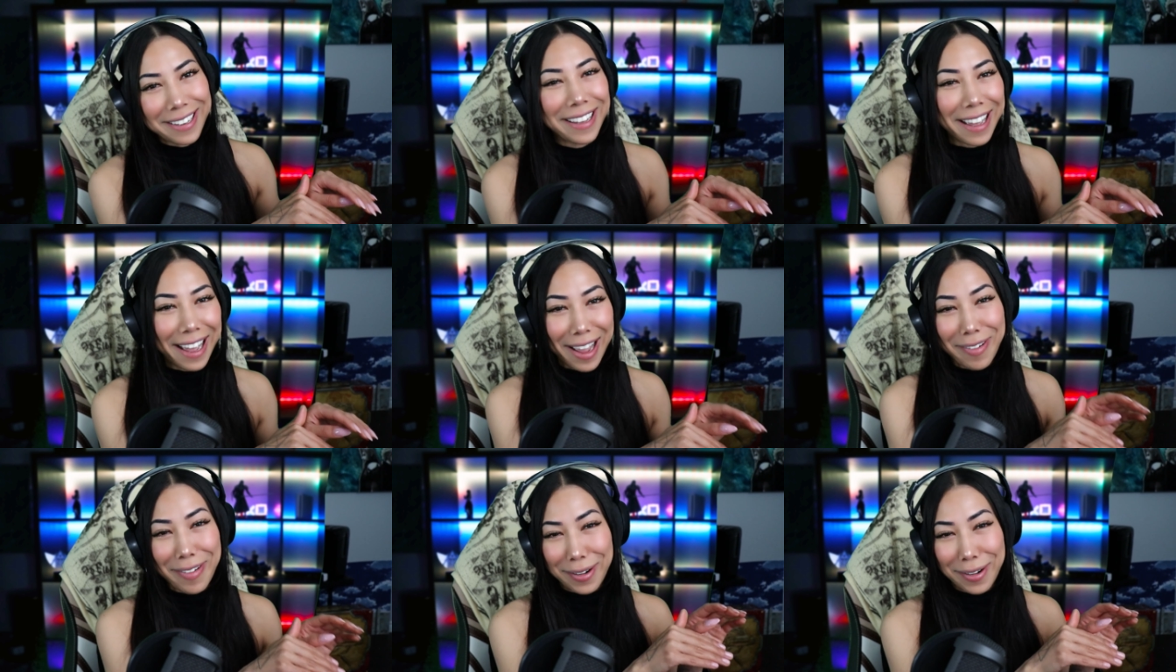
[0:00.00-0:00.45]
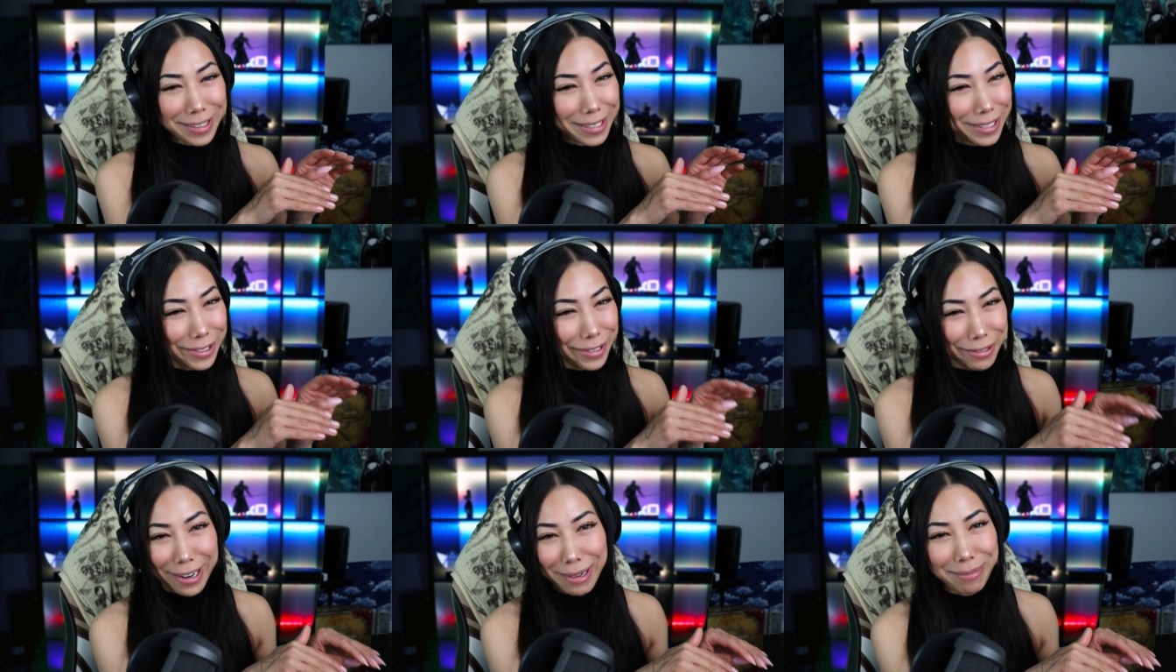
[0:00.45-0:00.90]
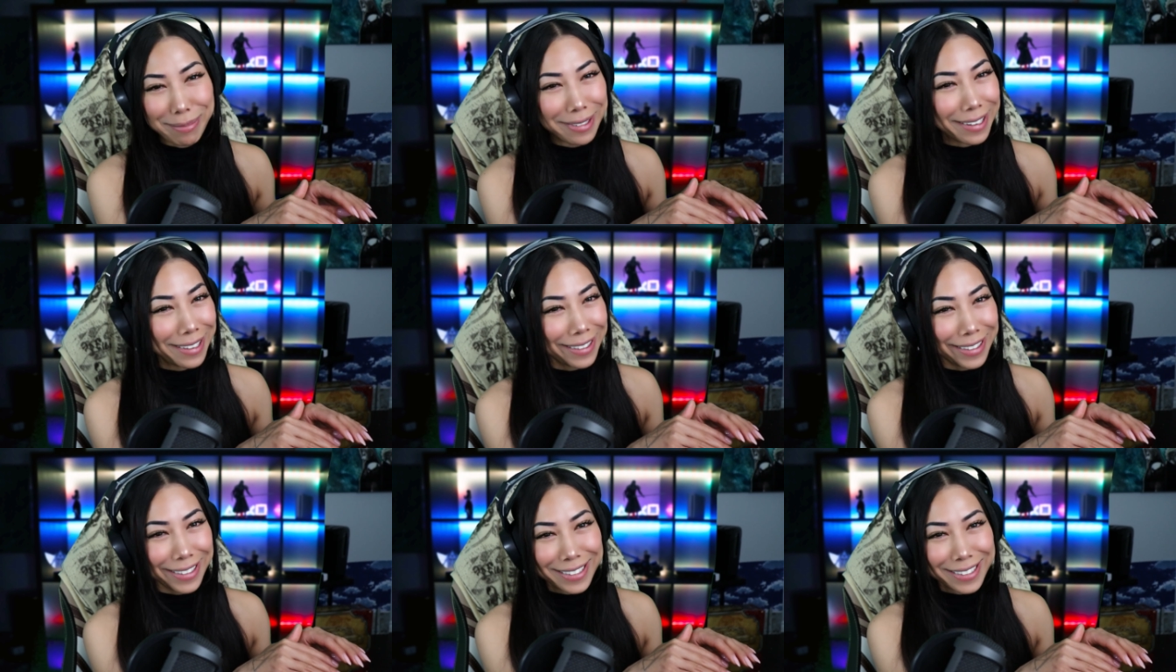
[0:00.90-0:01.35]
I've already tried
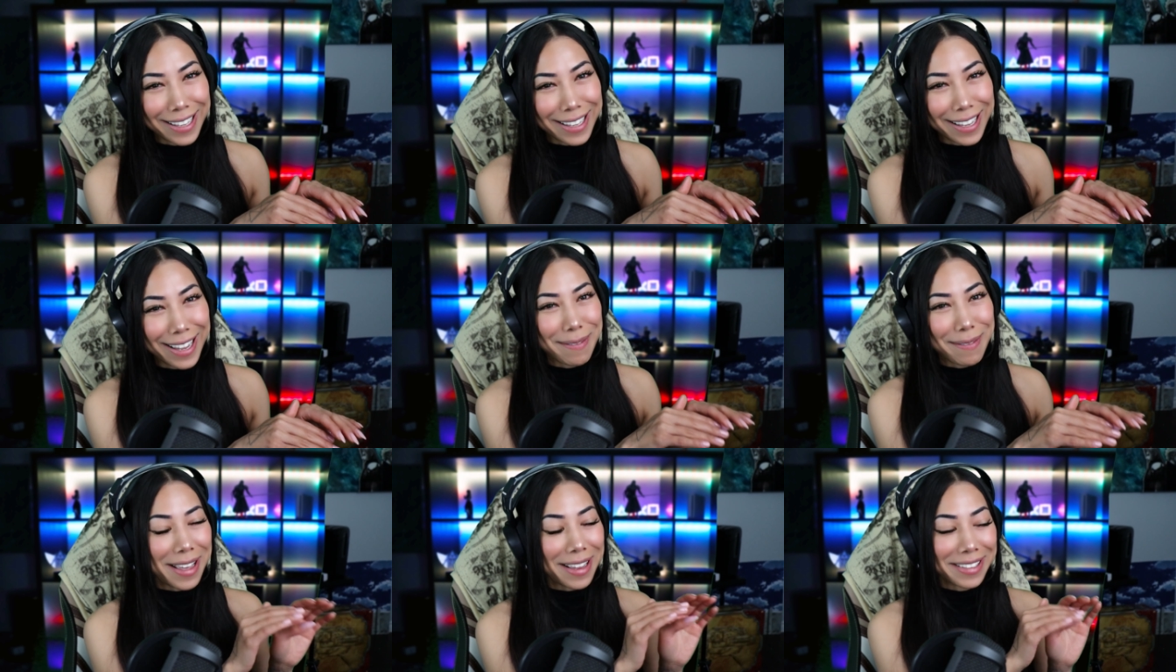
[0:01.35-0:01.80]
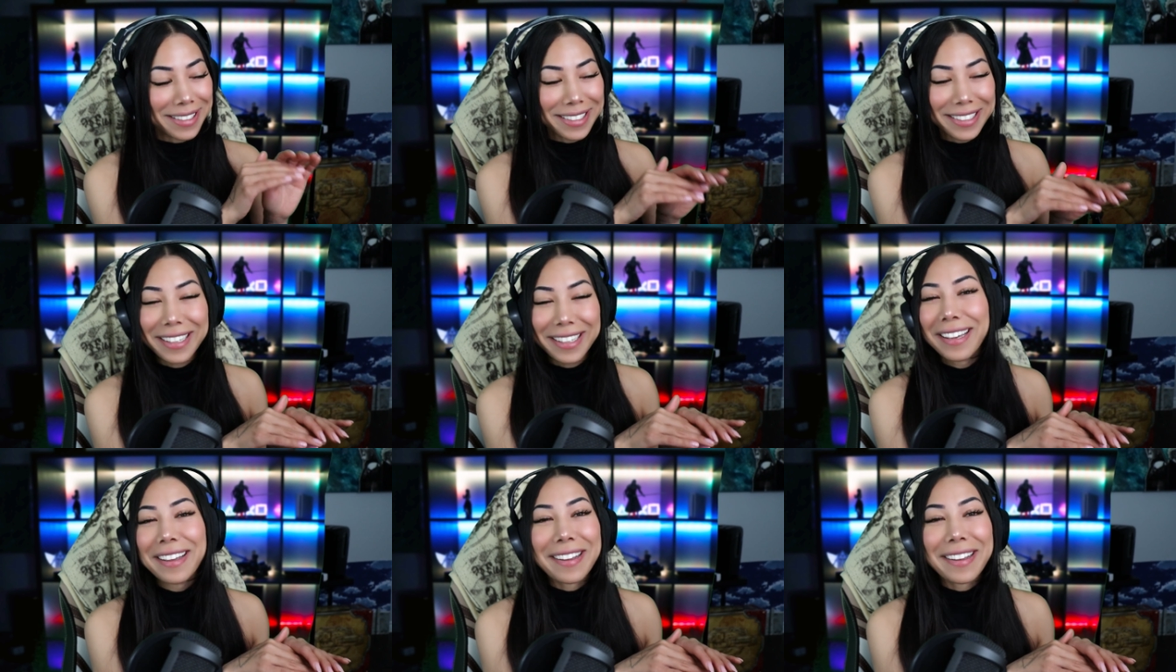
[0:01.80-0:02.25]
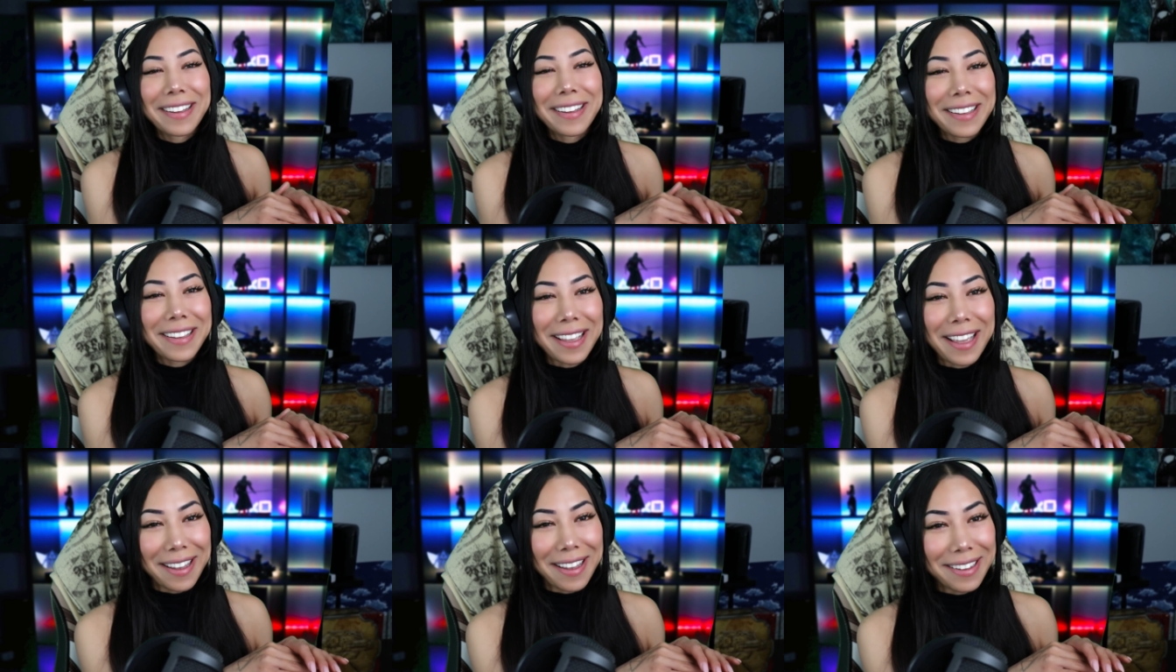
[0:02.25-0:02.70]
playing this game and
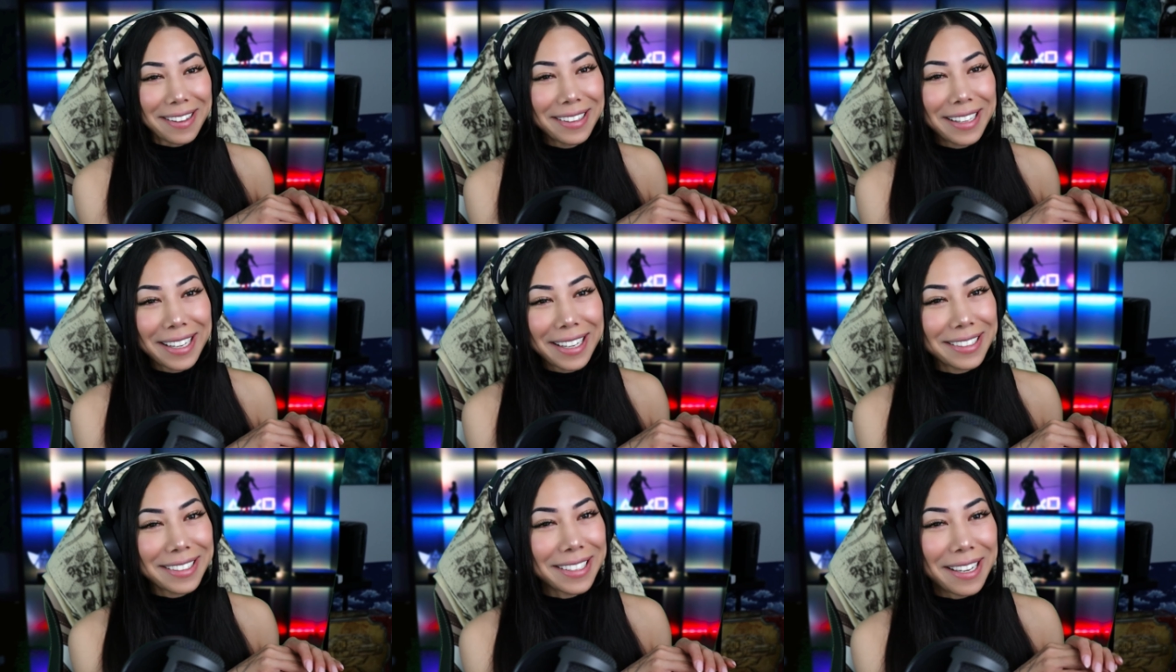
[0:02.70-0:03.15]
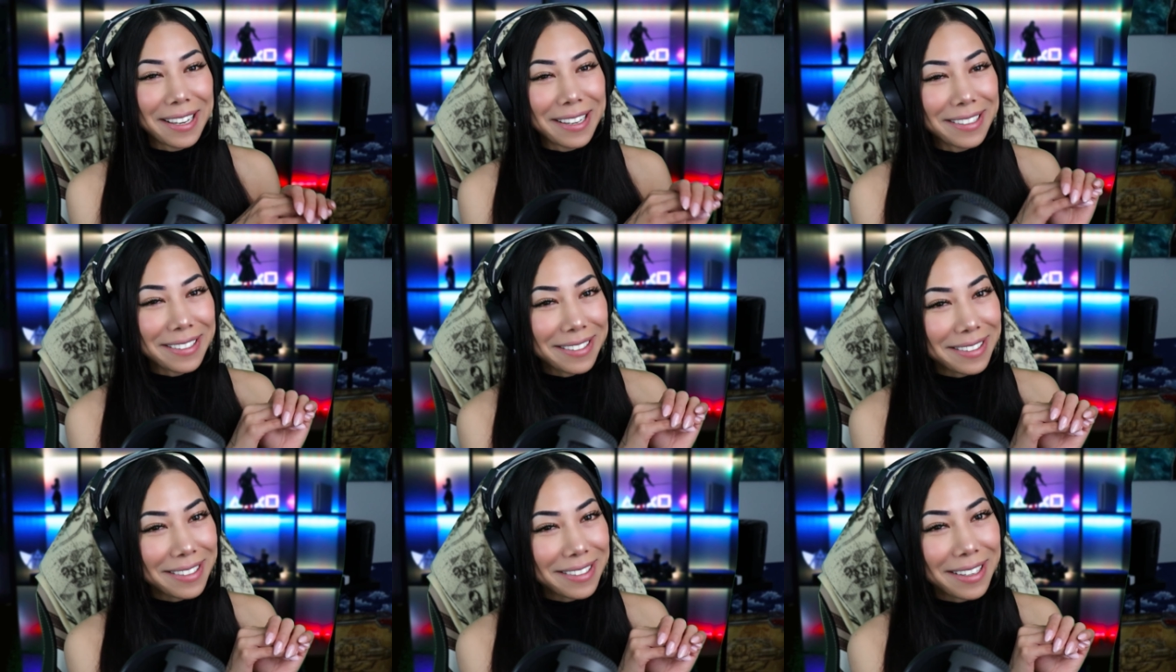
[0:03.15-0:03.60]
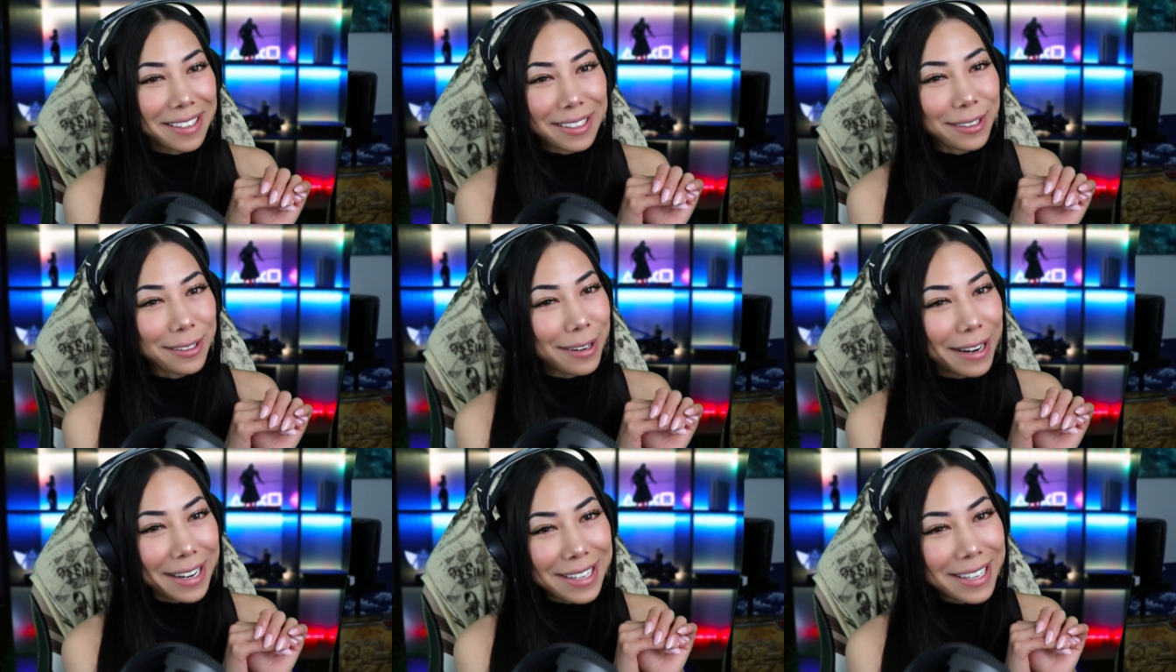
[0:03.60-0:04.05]
yeah, like I said,
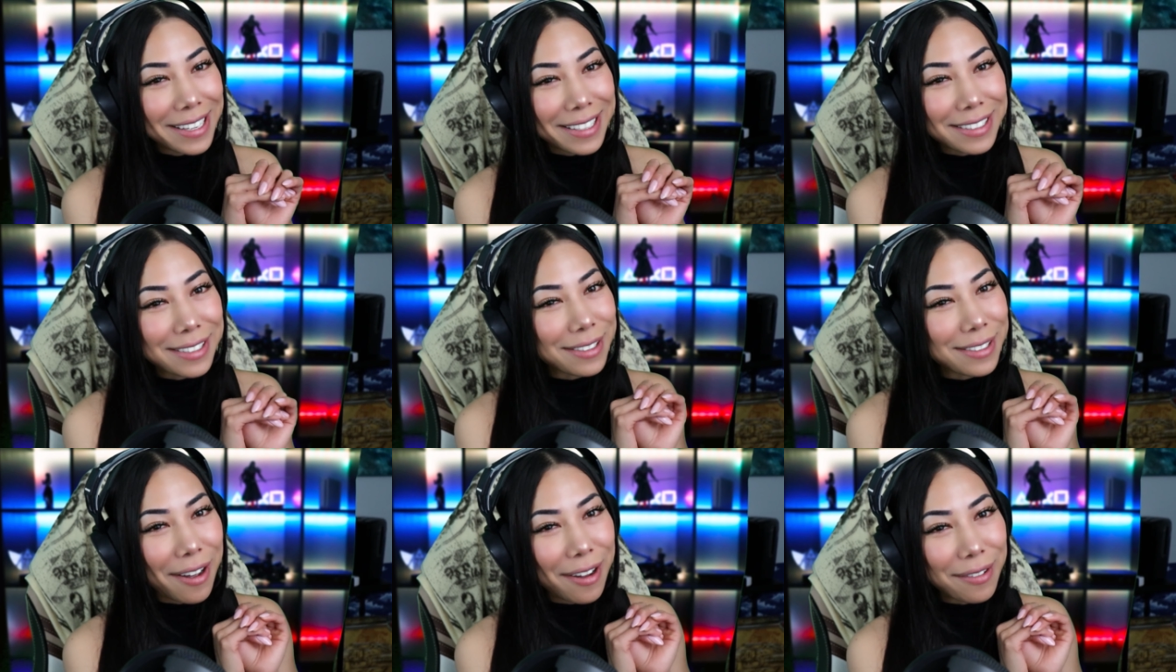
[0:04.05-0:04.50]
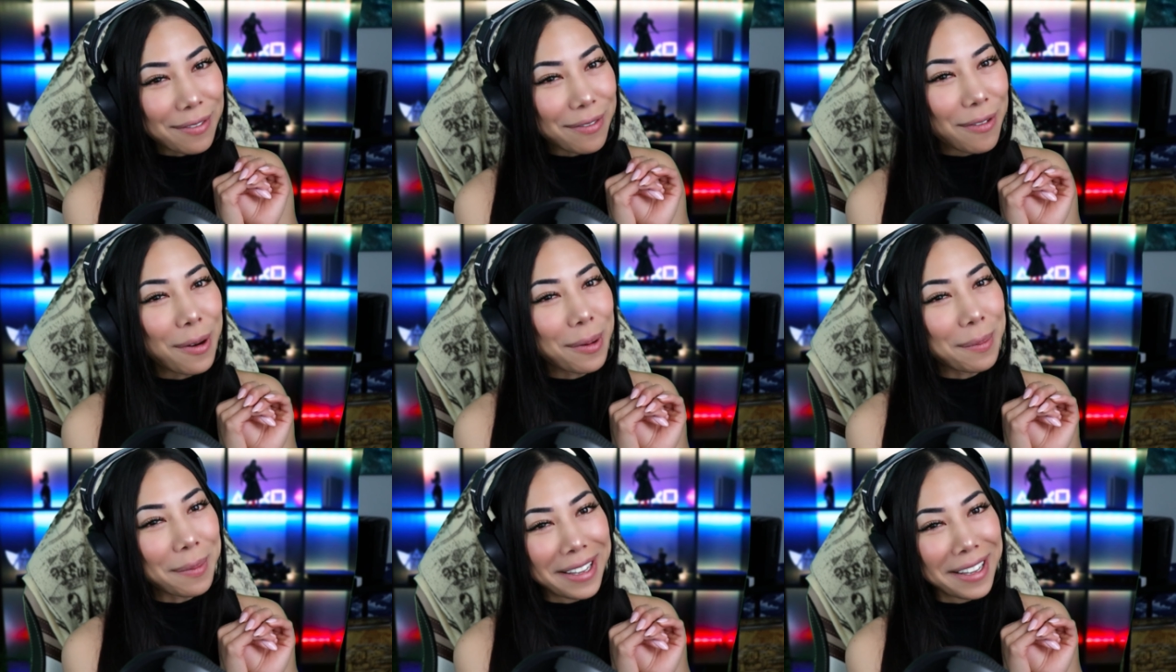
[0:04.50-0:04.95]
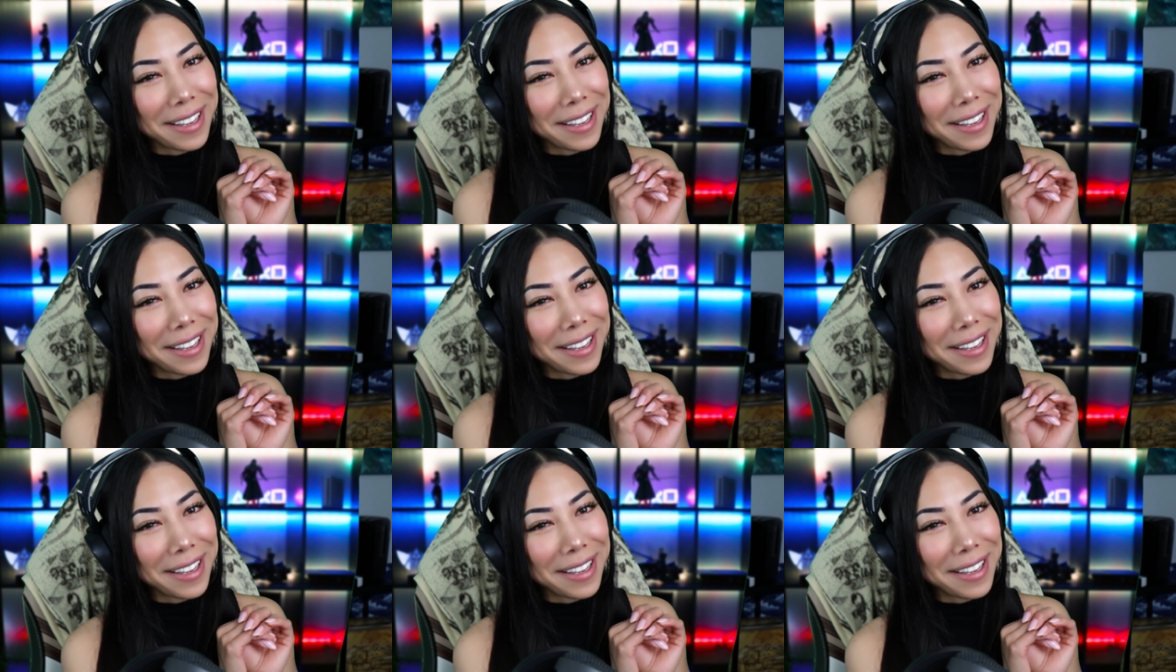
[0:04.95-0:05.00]
grinding is not for me.